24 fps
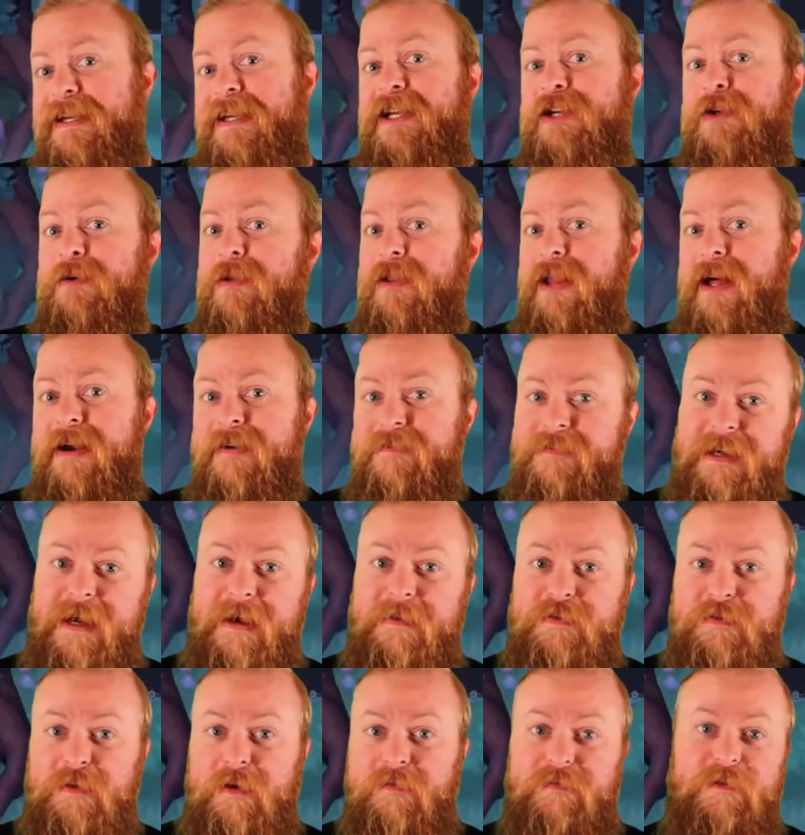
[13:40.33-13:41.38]
lead to a lot of
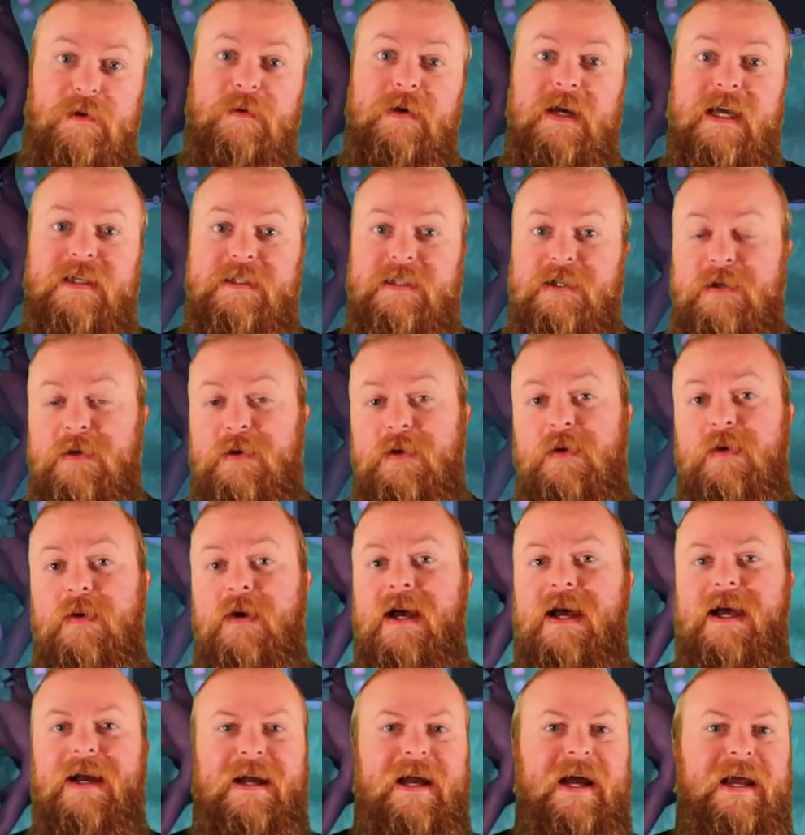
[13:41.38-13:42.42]
times where if you get to
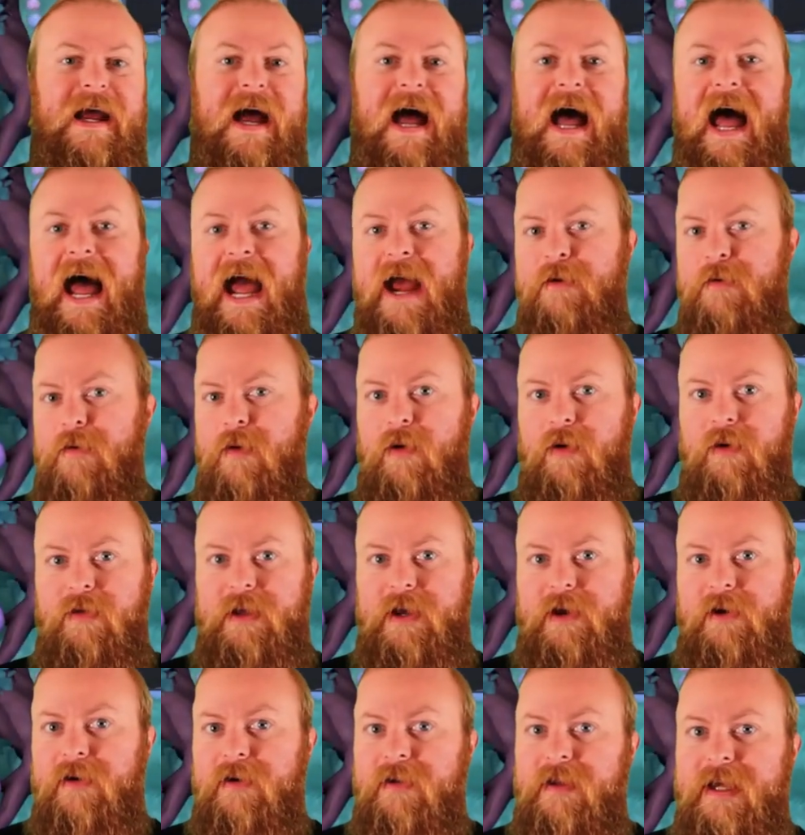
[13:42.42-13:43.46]
kind of high roll
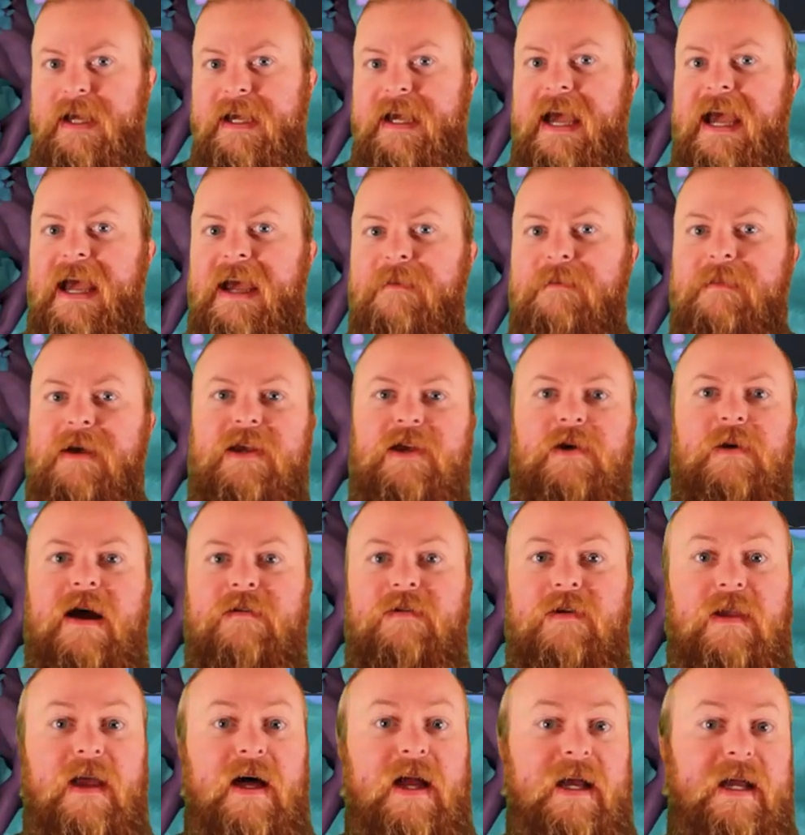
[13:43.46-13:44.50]
the early game and you
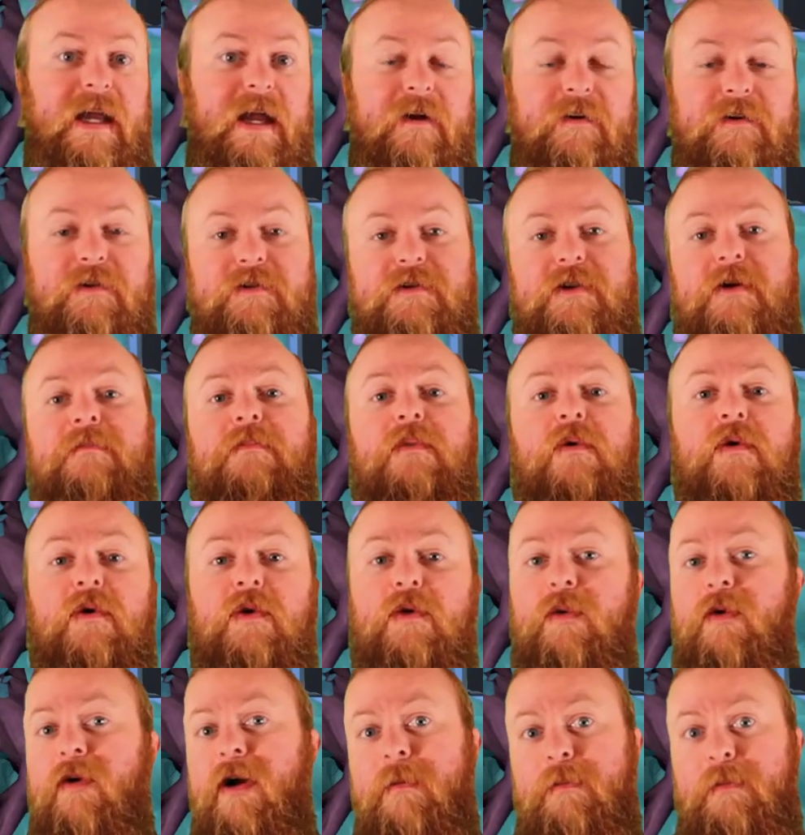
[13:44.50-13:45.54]
have a lot of characters on board
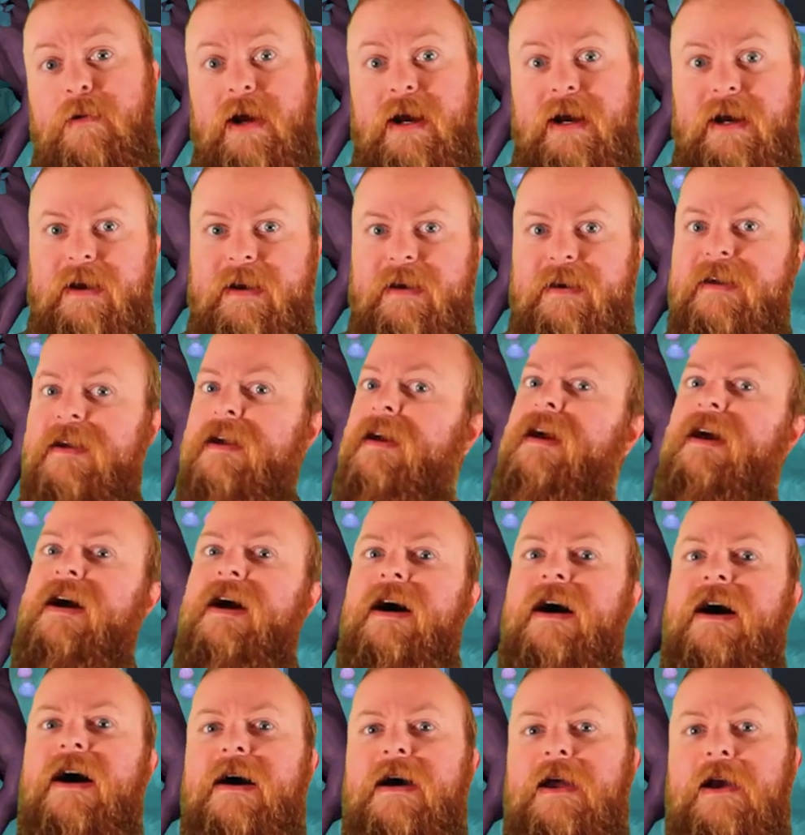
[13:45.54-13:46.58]
who are upgraded
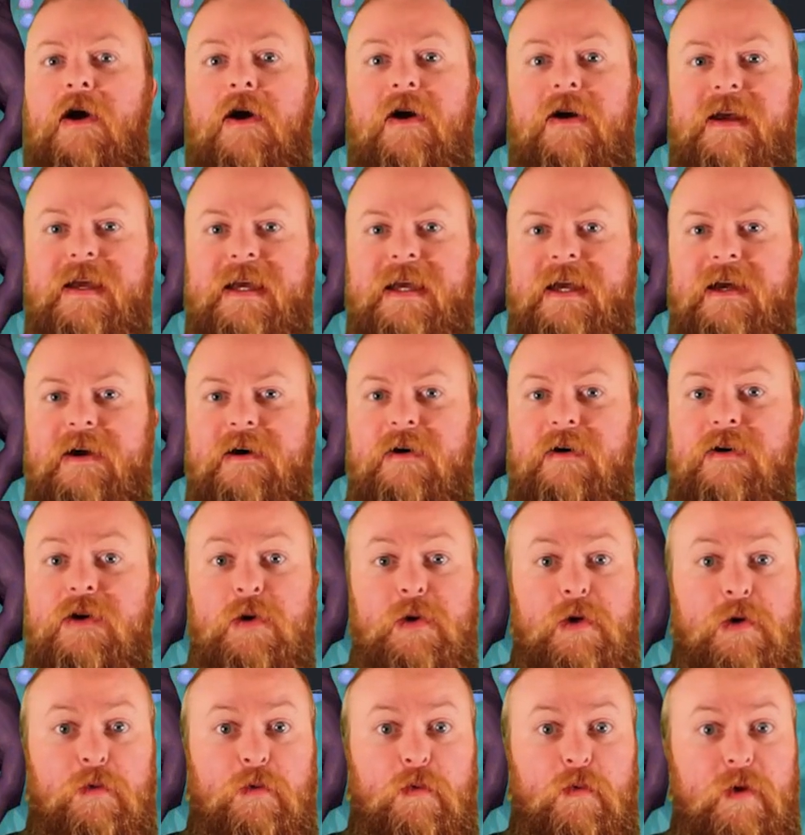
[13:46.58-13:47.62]
and hard to kill, you
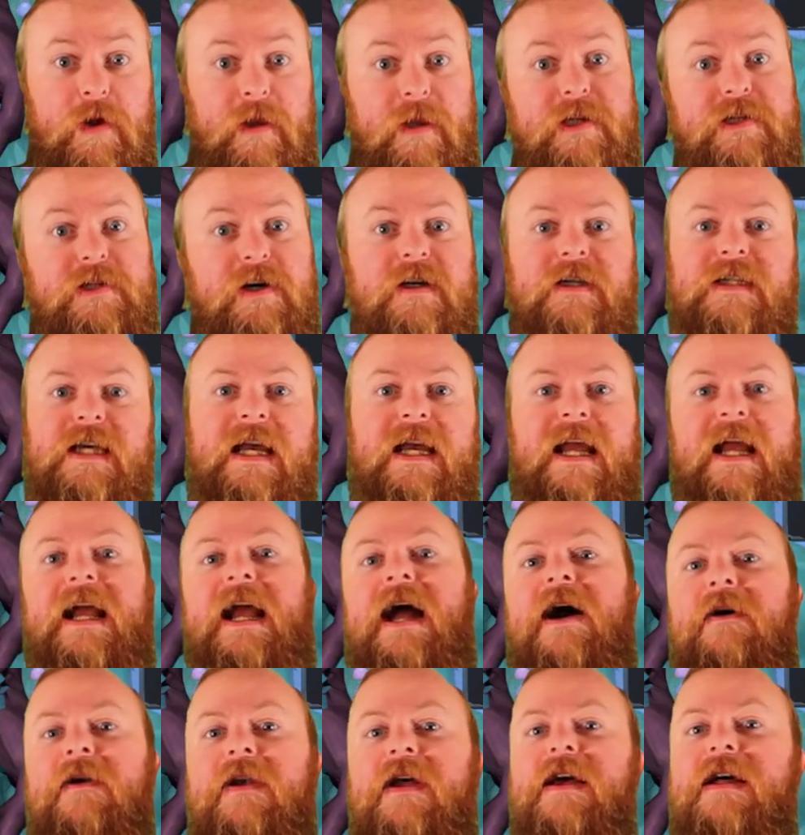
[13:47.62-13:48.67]
can really start taking
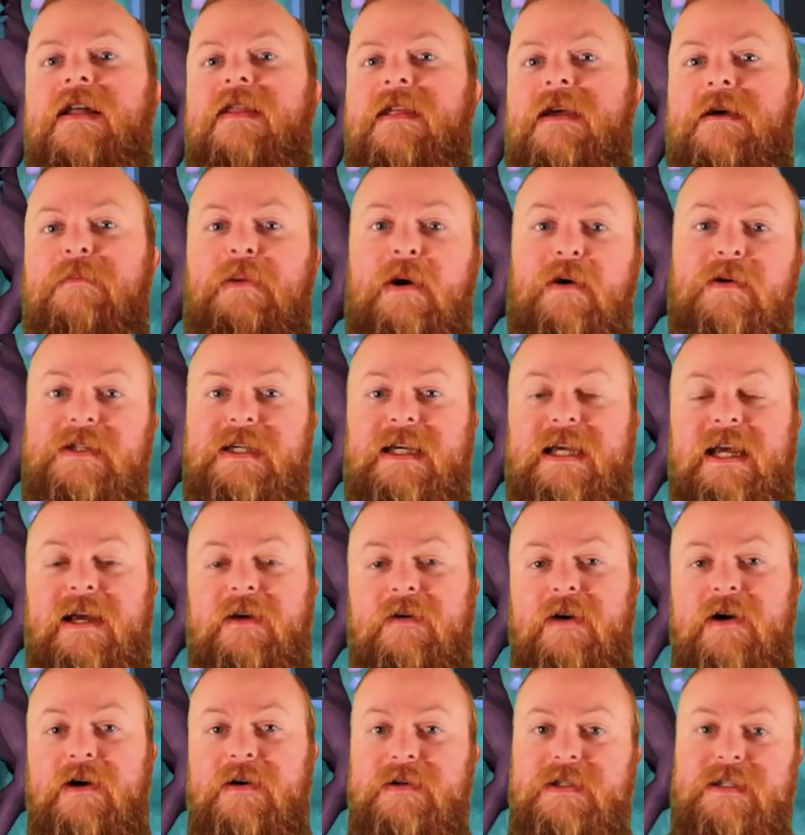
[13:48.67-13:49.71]
out the opposing
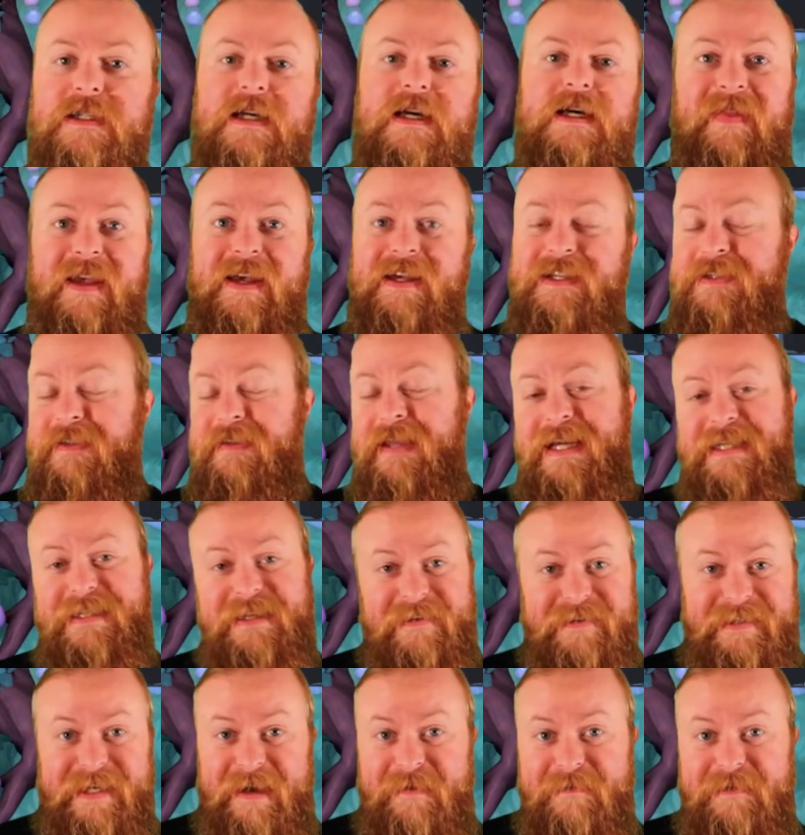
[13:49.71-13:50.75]
heroes. So that's
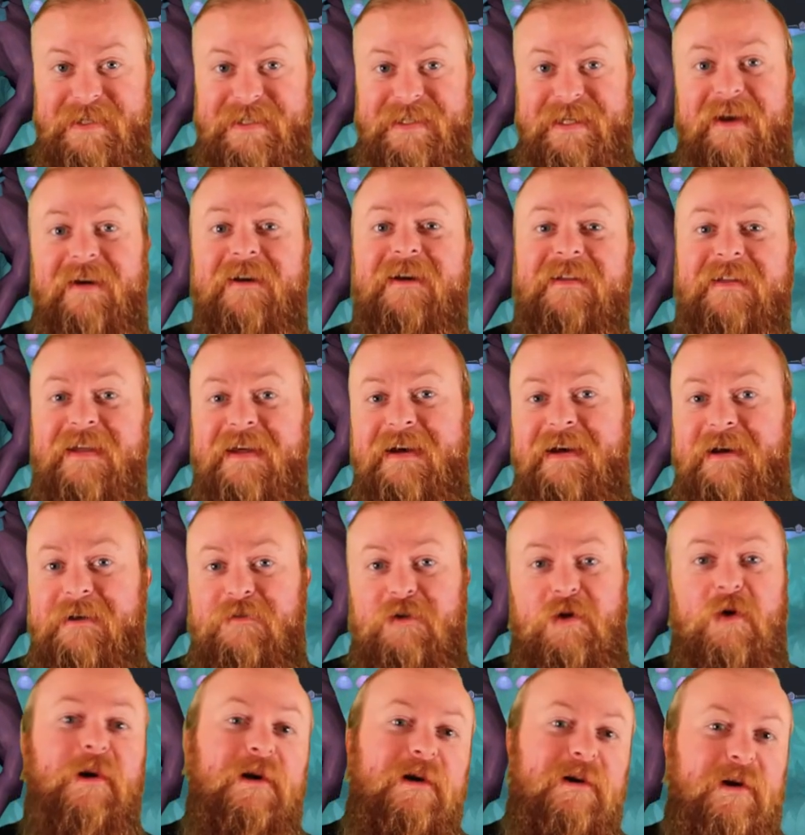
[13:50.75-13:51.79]
how damage is calculated. If
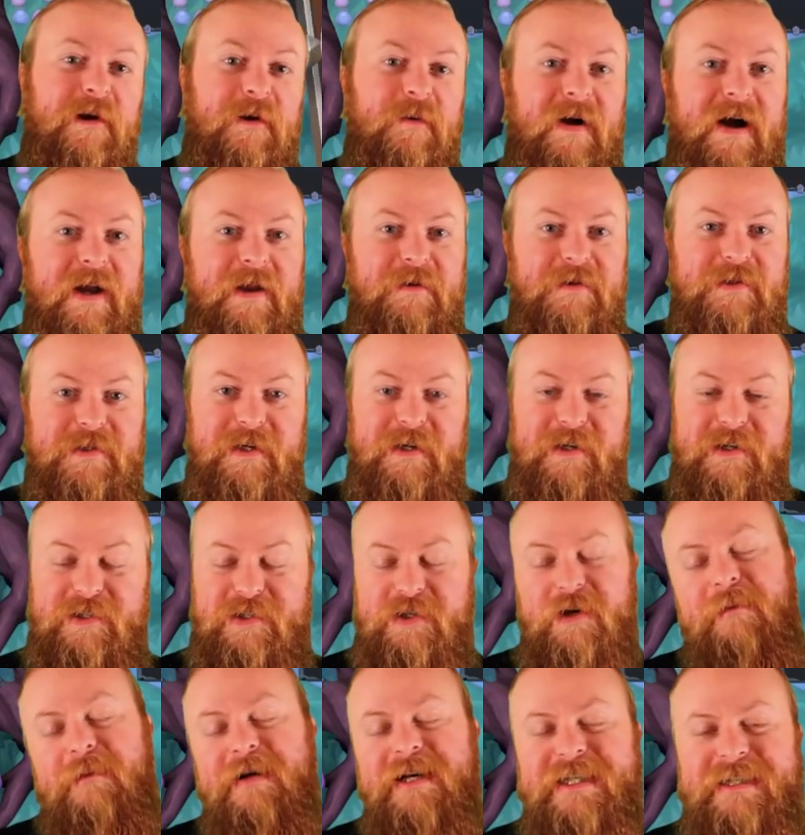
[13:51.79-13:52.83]
you're wondering why you took
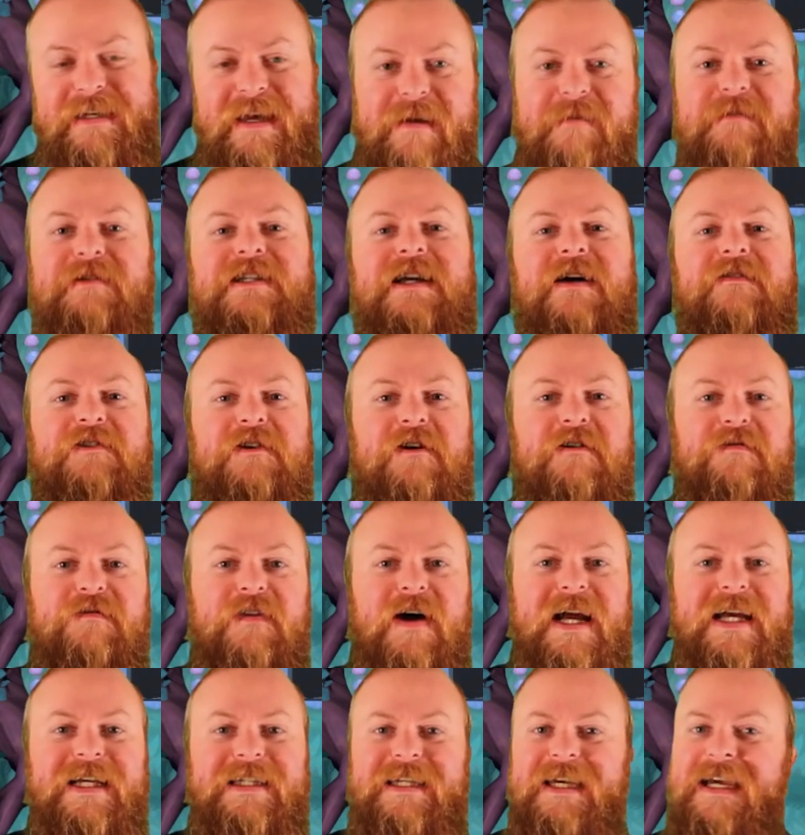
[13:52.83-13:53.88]
so much damage after a
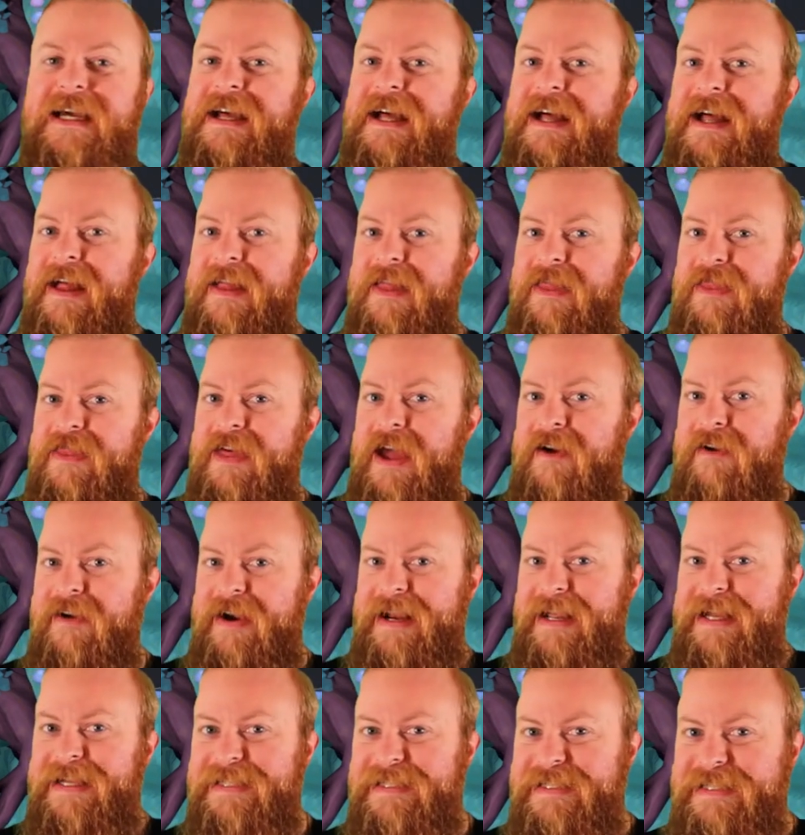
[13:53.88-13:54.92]
fight, there
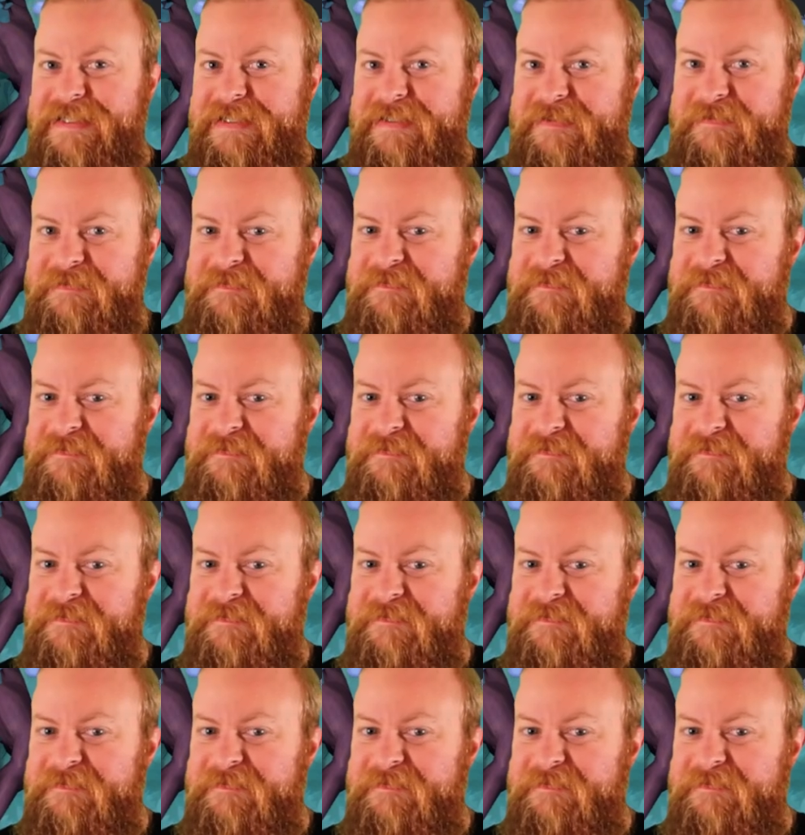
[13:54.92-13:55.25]
it is.